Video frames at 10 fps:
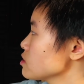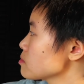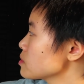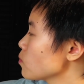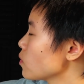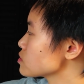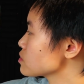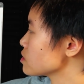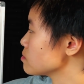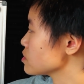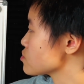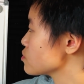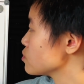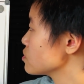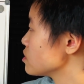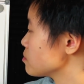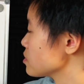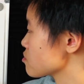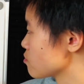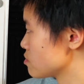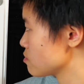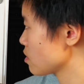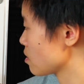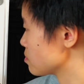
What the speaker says: the number 1 to the n plus 2 to the n plus 3 to